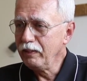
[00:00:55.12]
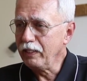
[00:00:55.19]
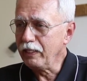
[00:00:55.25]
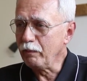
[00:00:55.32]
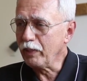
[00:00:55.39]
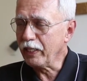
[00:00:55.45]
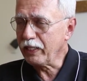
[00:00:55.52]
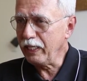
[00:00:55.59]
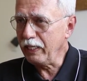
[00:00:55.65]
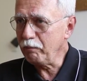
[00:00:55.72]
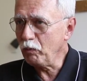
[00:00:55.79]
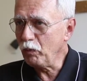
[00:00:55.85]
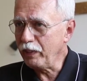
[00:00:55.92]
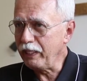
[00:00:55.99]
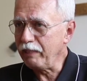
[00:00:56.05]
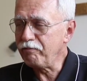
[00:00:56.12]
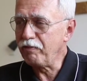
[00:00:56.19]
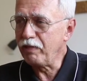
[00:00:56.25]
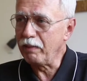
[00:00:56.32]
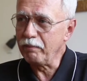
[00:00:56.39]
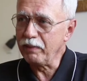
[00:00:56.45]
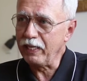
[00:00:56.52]
Anyway, I came away
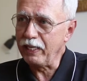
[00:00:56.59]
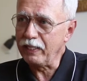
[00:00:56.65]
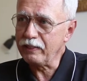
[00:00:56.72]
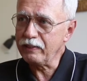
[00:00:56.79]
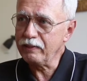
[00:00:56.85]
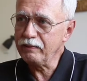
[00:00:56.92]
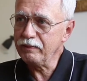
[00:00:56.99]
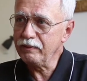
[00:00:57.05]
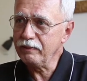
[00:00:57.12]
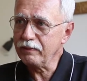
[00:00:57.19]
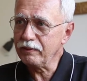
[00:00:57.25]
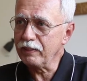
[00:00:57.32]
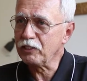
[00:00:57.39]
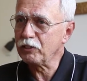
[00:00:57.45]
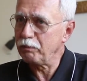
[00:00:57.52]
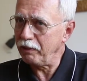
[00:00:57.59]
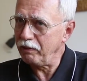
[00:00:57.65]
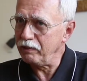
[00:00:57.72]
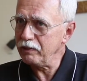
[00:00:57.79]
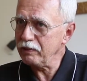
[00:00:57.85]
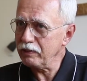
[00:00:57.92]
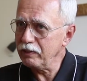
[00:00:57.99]
from that
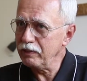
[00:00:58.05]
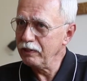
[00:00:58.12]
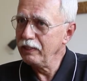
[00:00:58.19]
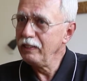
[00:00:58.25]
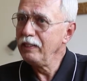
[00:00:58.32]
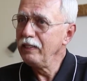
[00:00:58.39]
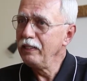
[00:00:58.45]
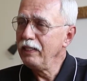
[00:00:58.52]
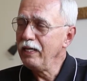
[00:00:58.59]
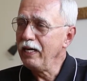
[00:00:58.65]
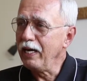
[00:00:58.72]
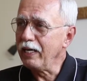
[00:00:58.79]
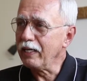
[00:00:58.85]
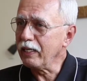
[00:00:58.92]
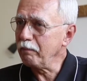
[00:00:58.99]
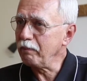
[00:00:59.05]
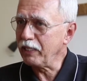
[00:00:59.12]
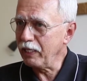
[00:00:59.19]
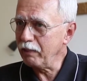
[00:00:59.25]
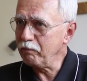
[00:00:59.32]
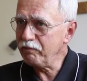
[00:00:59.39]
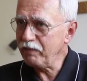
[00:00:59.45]
experience and I
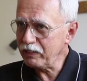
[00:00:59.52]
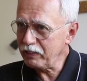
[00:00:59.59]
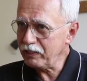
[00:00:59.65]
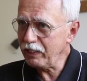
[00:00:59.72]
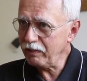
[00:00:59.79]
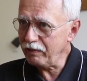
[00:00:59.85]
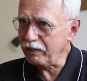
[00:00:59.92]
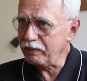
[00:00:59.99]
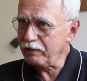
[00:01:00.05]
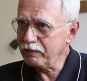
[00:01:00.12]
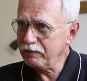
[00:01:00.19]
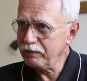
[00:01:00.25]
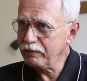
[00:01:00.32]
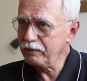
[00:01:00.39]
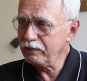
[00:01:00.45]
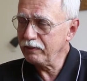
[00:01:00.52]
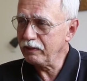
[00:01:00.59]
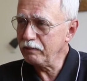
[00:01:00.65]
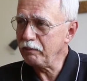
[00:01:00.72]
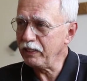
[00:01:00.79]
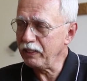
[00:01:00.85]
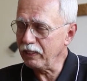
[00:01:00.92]
became a vegetarian
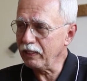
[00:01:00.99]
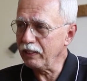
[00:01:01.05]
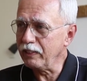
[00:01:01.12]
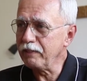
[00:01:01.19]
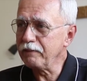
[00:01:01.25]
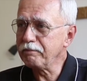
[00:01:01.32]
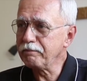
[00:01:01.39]
immediately.